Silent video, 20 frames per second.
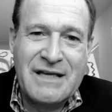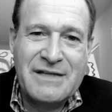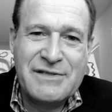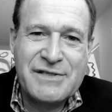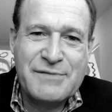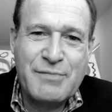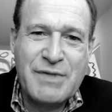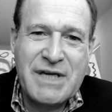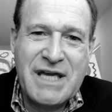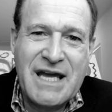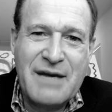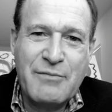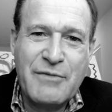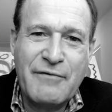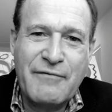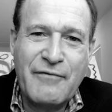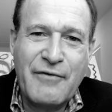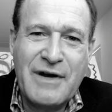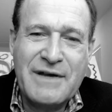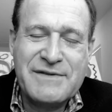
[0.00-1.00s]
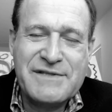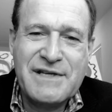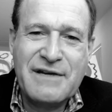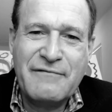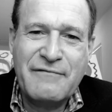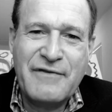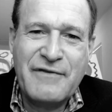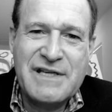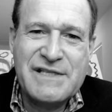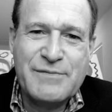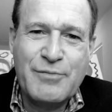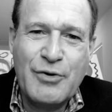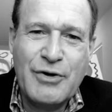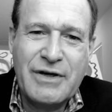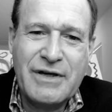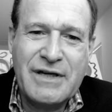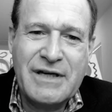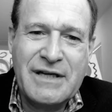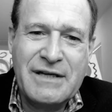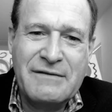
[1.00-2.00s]
just became their friends on
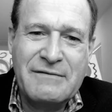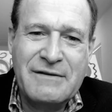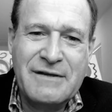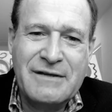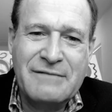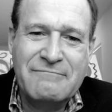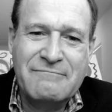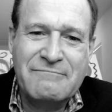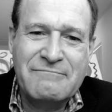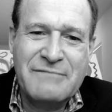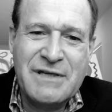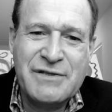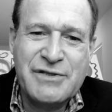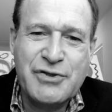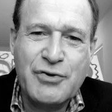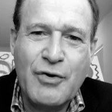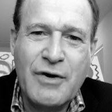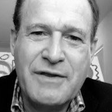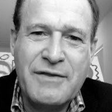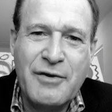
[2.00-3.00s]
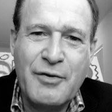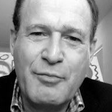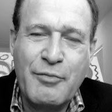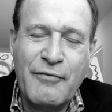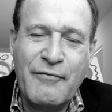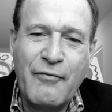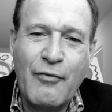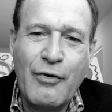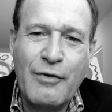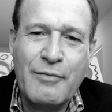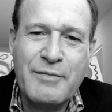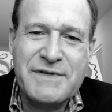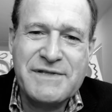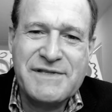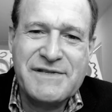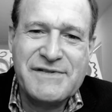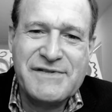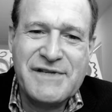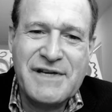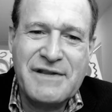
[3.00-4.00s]
Facebook and enjoyed their
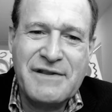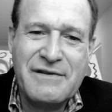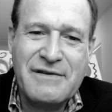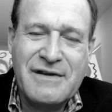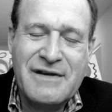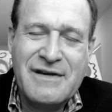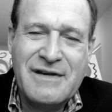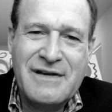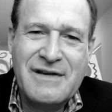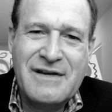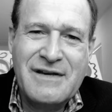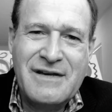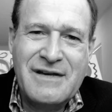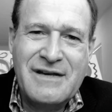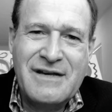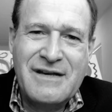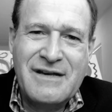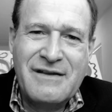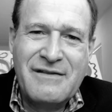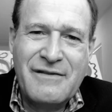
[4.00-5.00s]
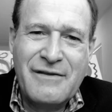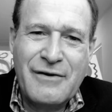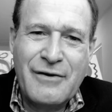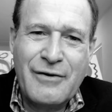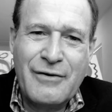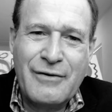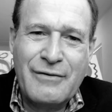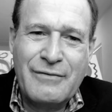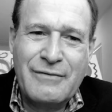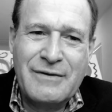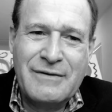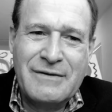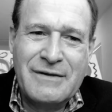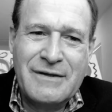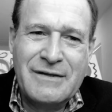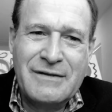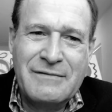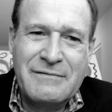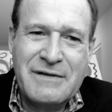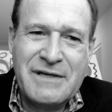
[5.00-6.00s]
performances and their
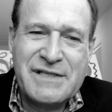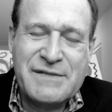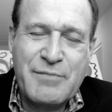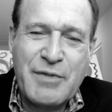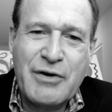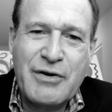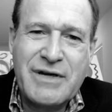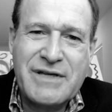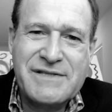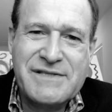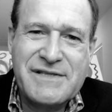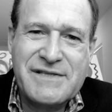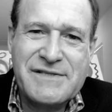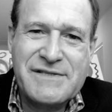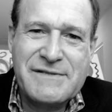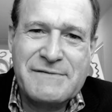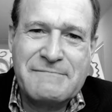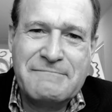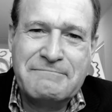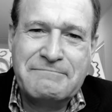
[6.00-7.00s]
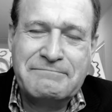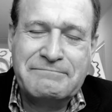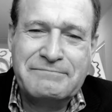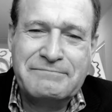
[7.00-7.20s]
experiences.